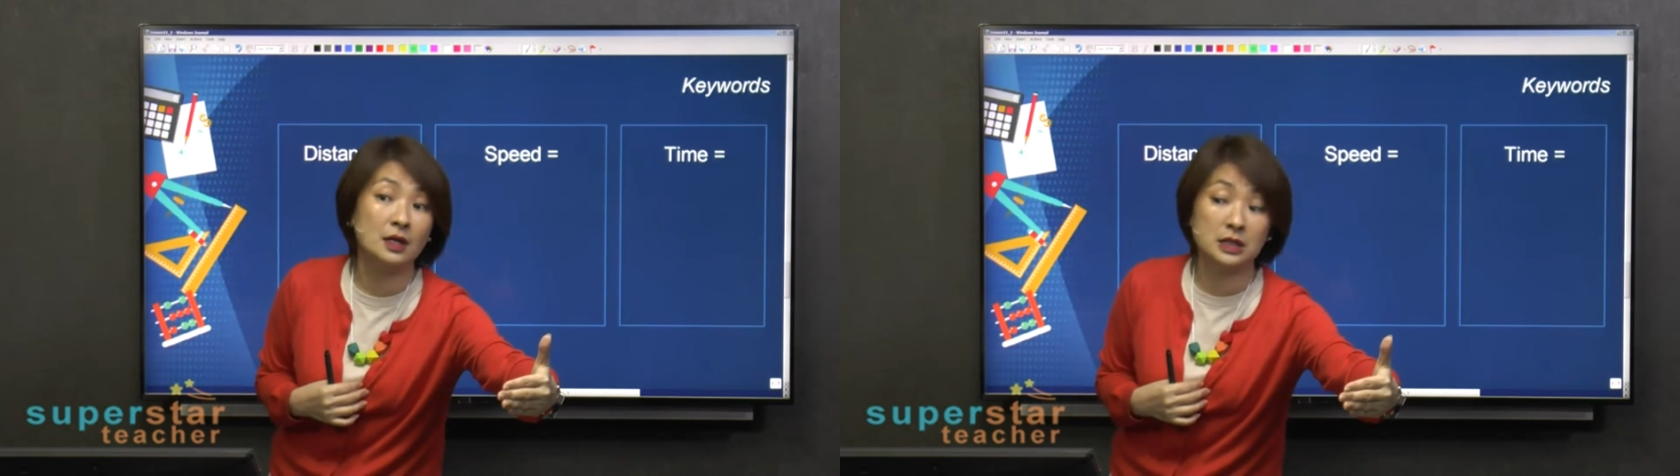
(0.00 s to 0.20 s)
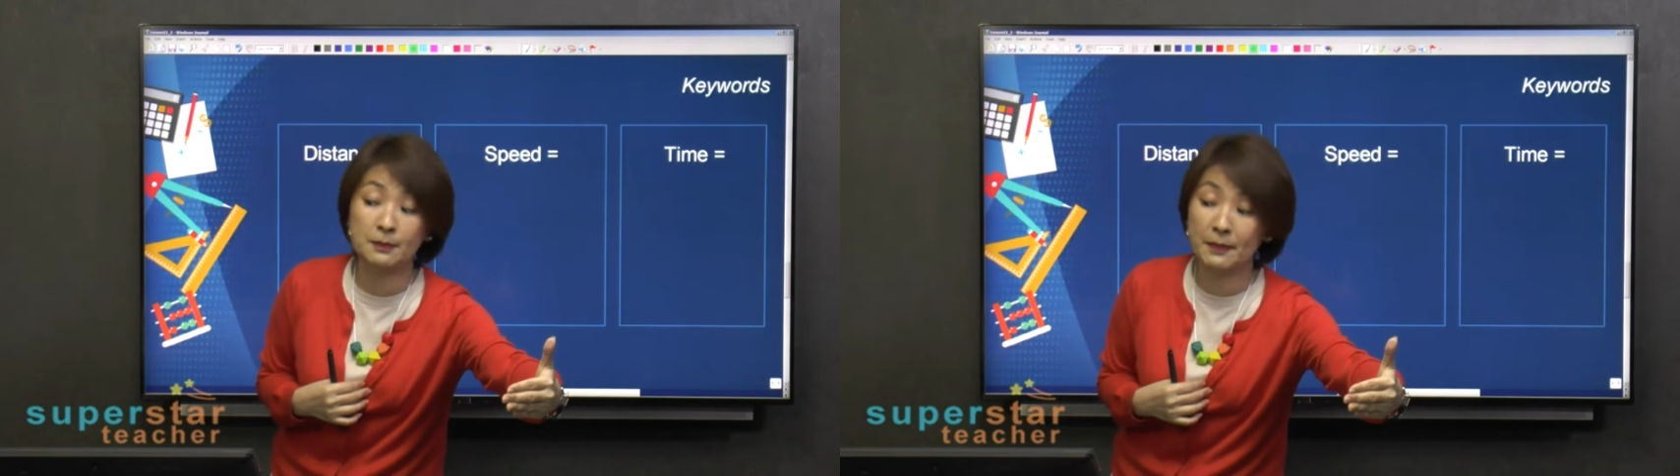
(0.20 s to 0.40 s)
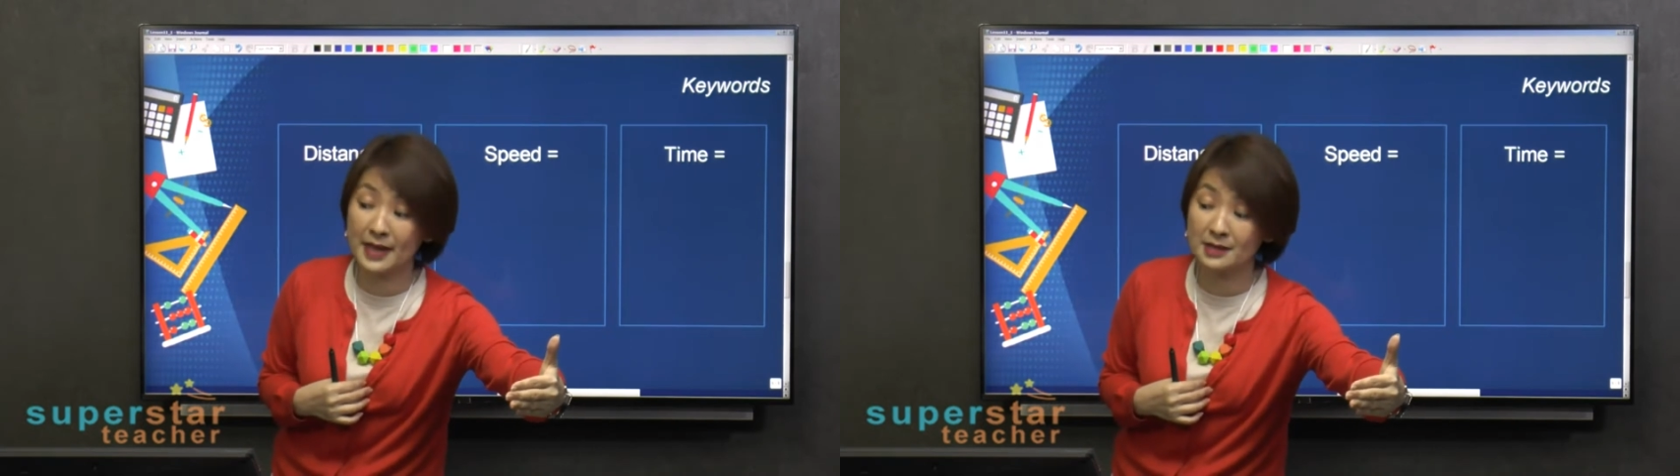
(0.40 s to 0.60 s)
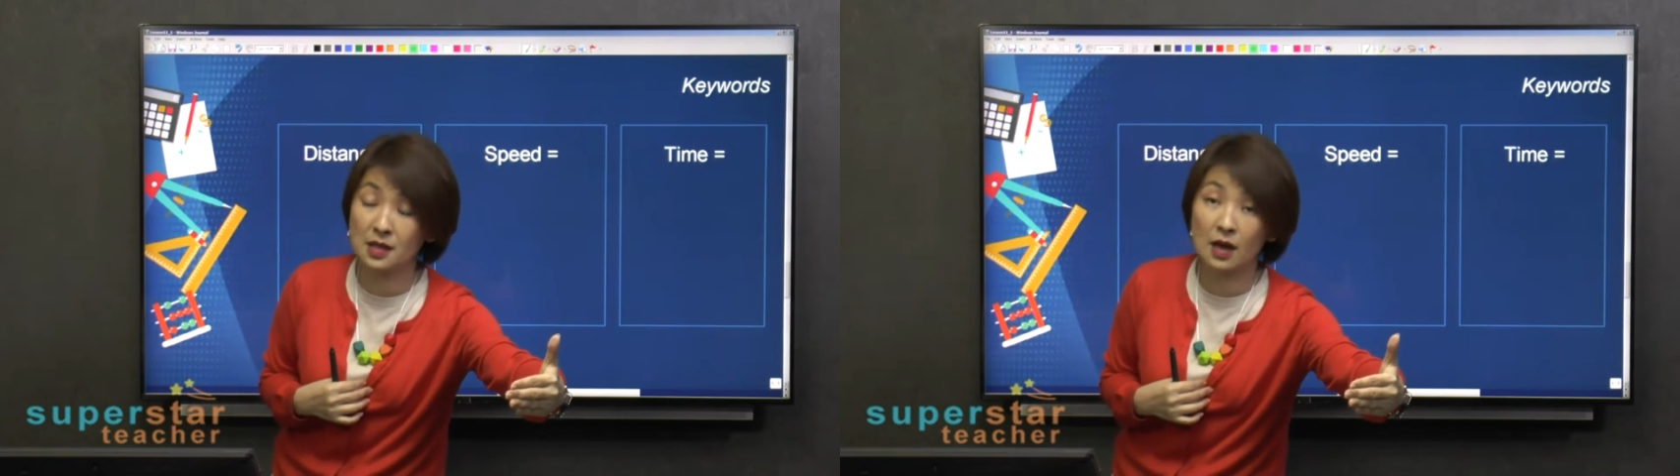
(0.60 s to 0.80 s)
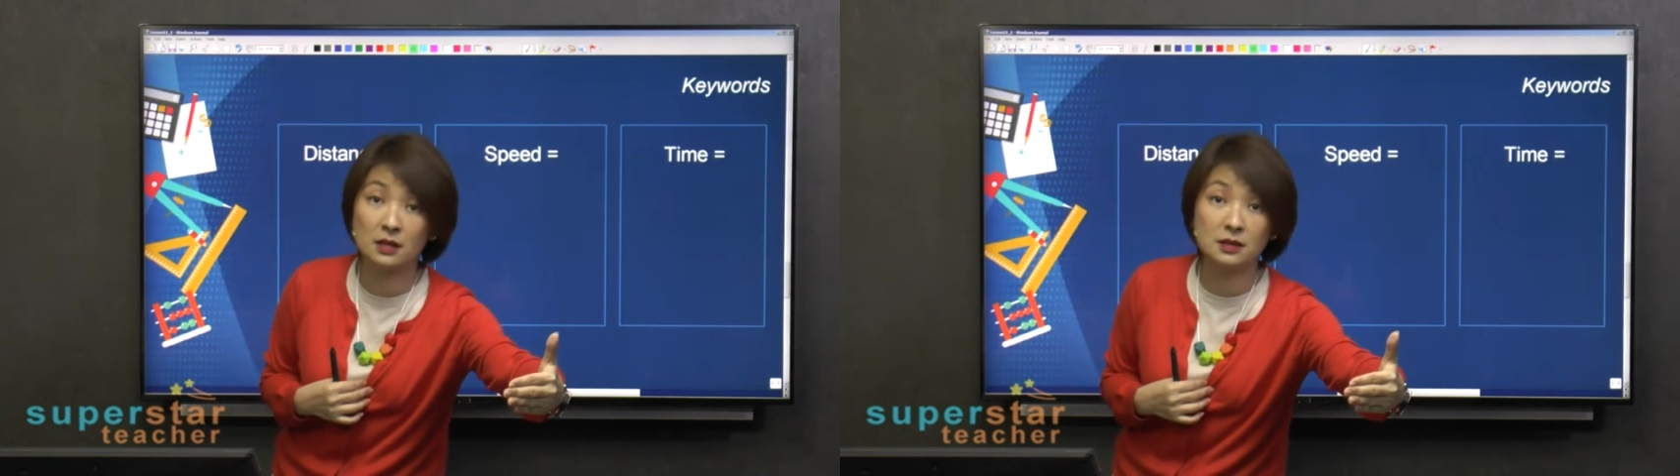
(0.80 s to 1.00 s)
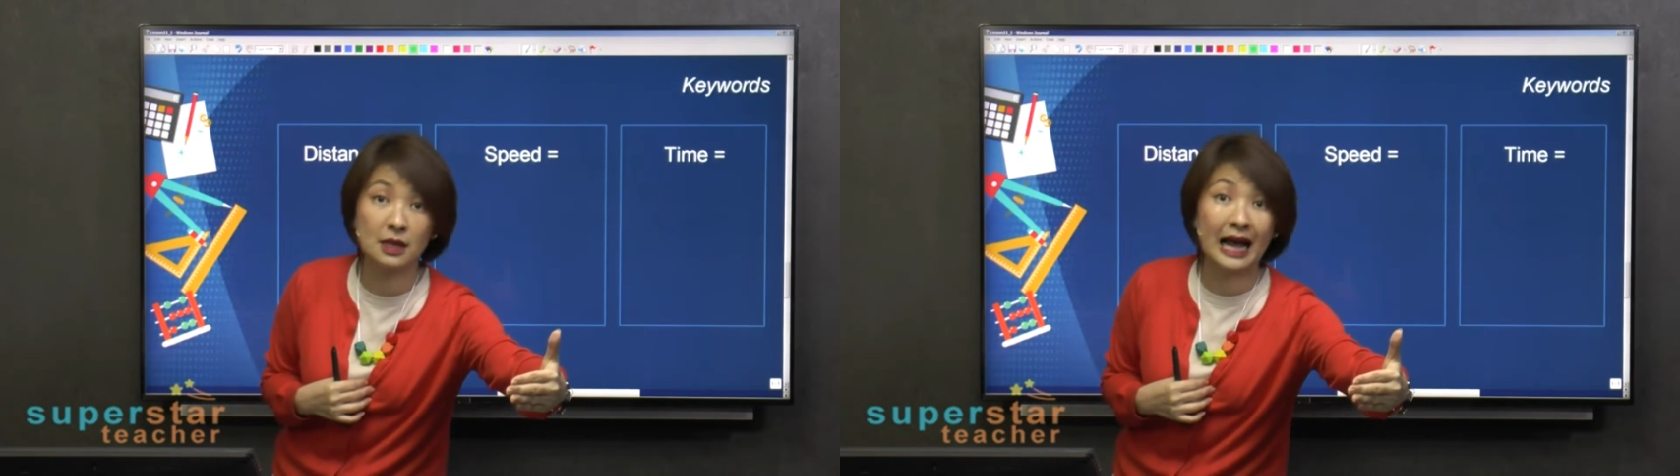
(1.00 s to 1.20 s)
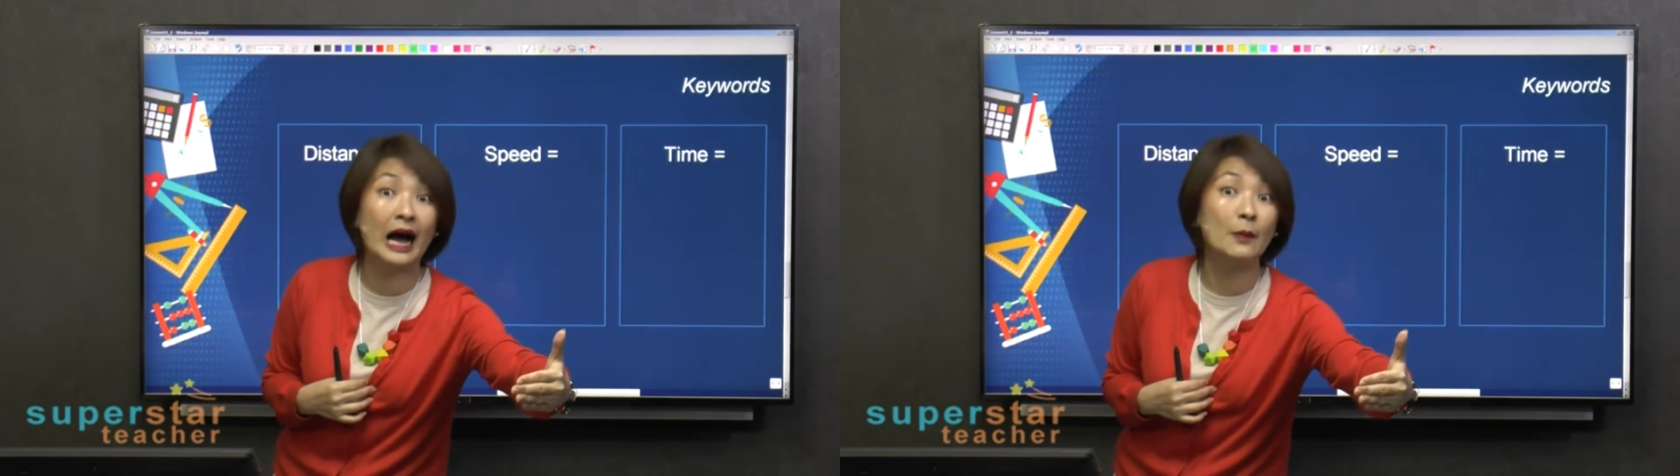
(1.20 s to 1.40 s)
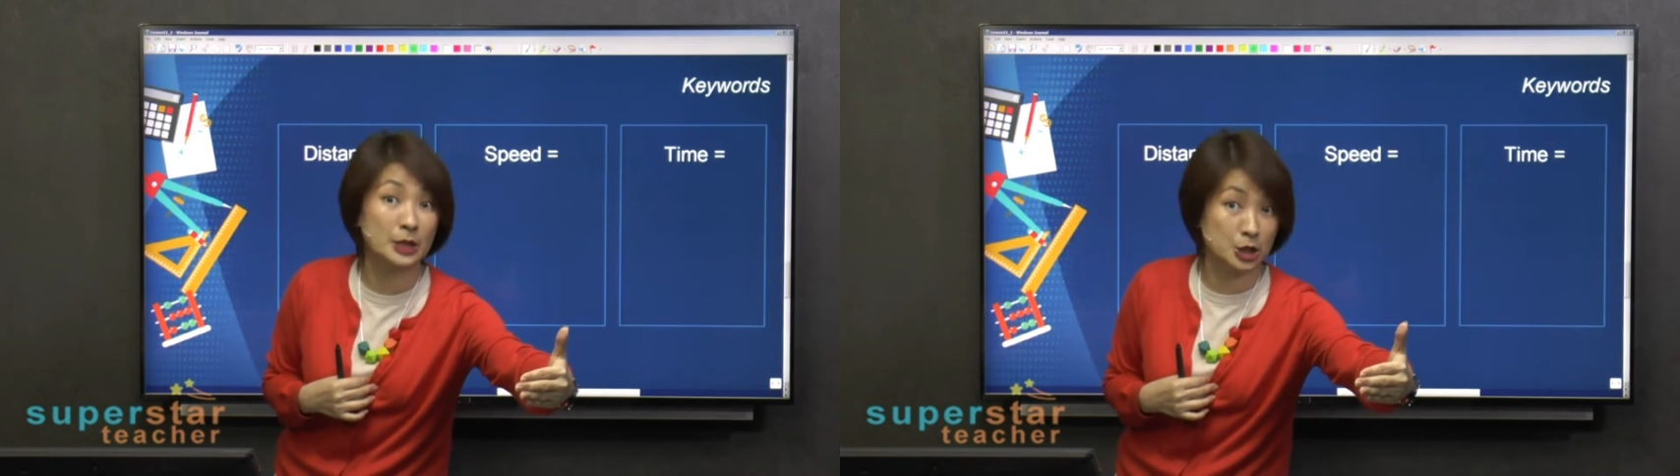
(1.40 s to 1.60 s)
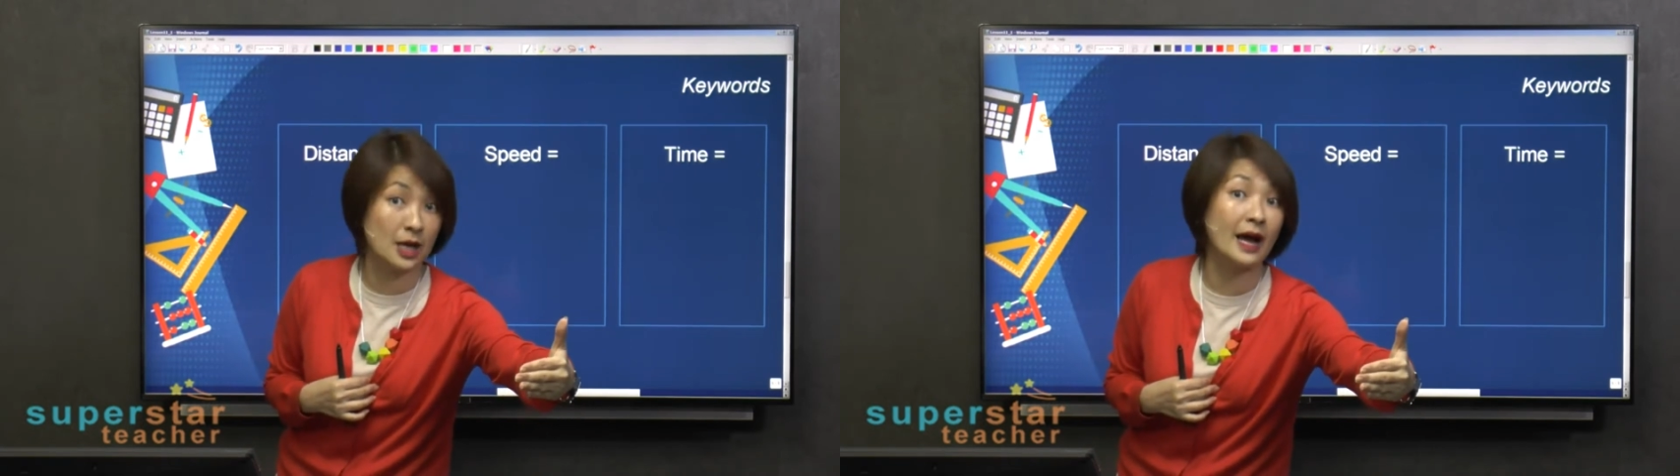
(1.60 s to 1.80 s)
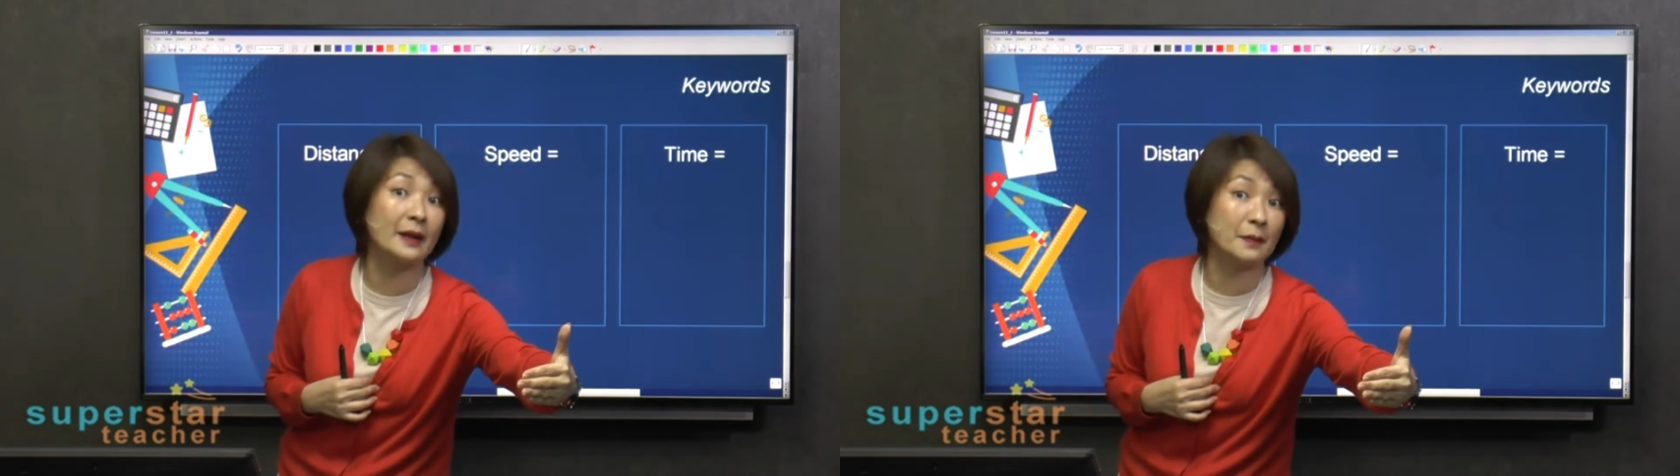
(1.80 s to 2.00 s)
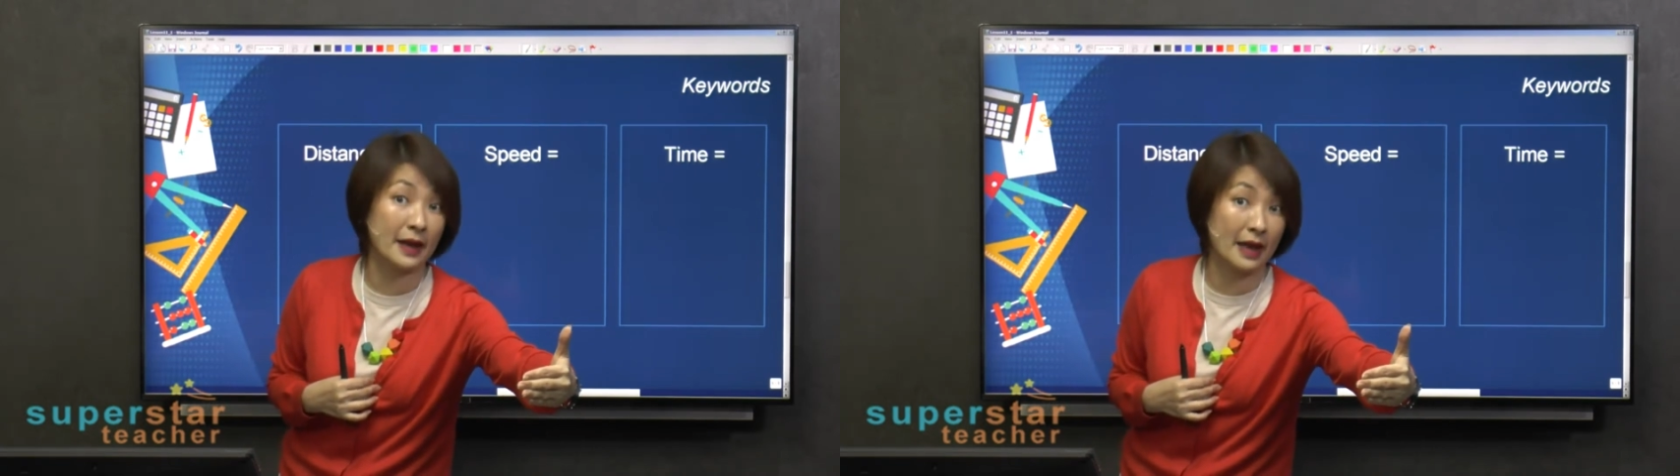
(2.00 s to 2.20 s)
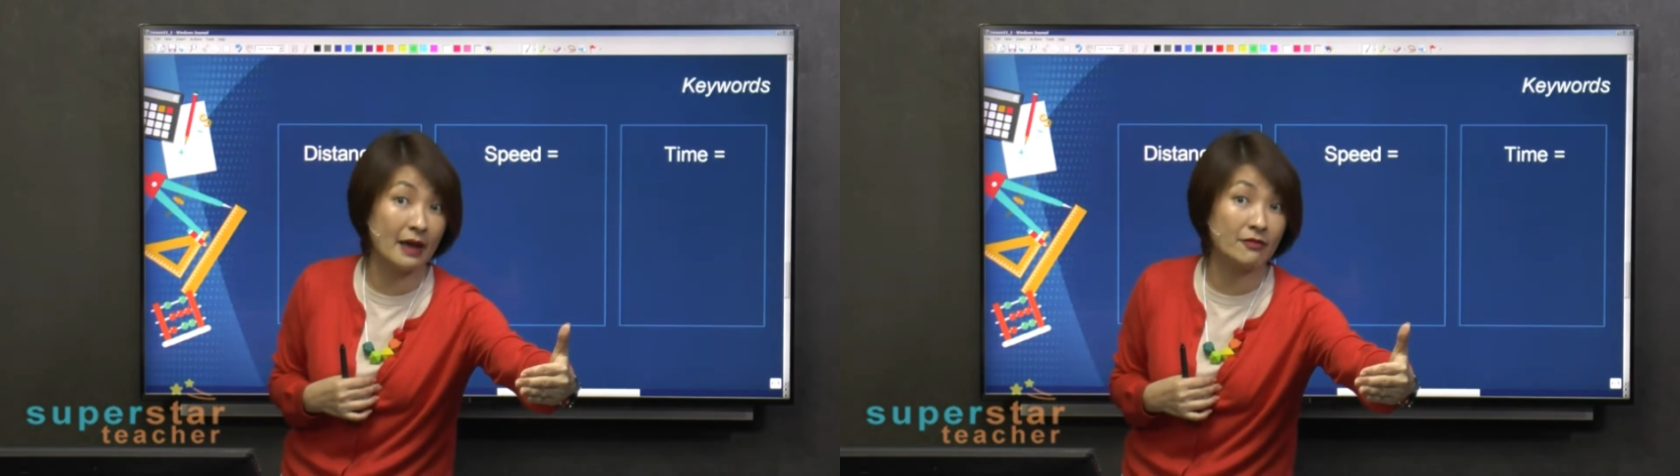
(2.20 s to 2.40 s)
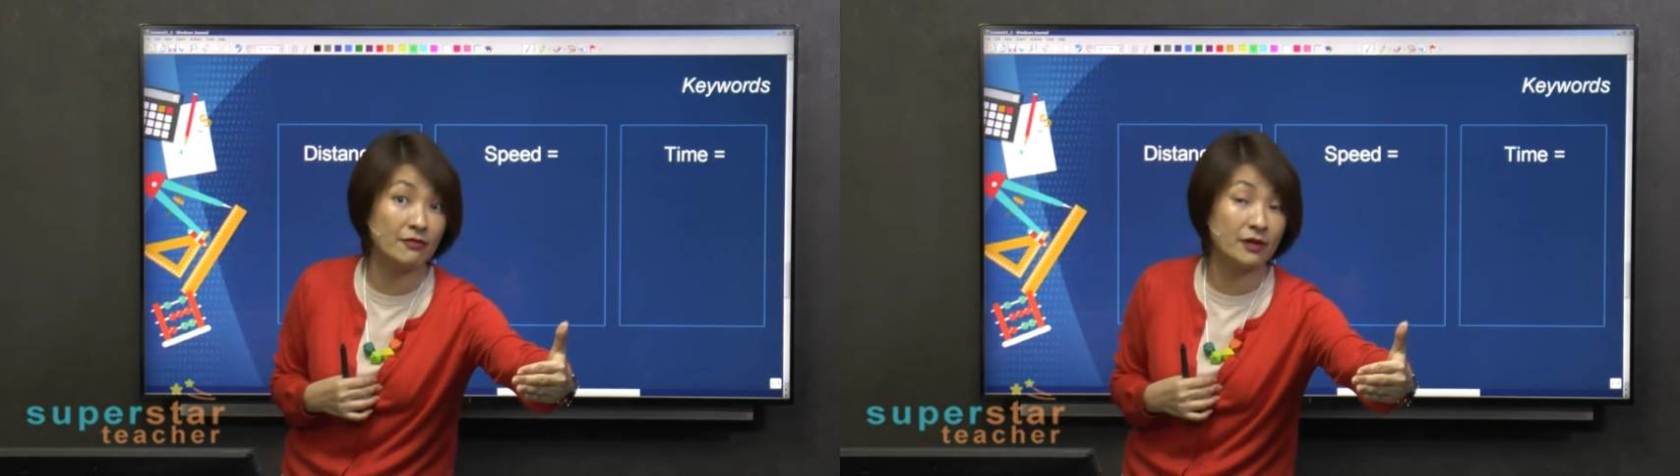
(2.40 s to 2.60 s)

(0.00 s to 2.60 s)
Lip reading: depends on how much time I have.